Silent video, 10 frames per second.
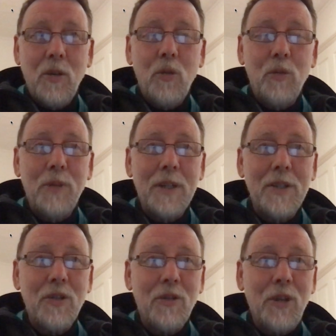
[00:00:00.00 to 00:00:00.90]
Oh,
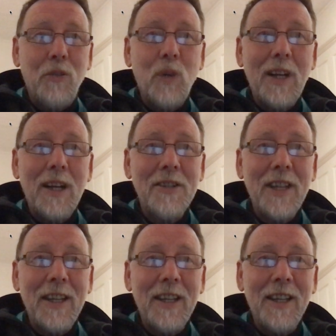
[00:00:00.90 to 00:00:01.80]
but sorry, one last
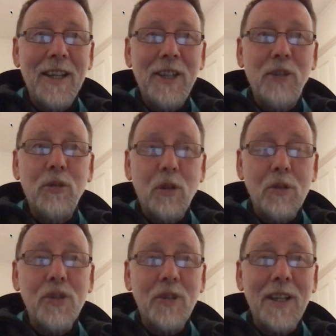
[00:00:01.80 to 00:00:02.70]
thing. You could
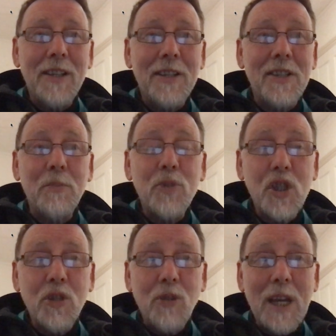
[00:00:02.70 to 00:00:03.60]
also click the
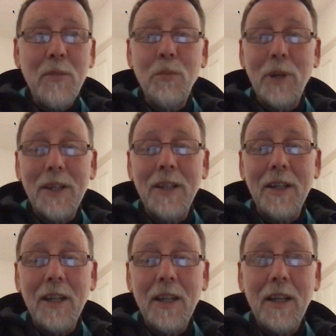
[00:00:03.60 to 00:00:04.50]
subscribe button.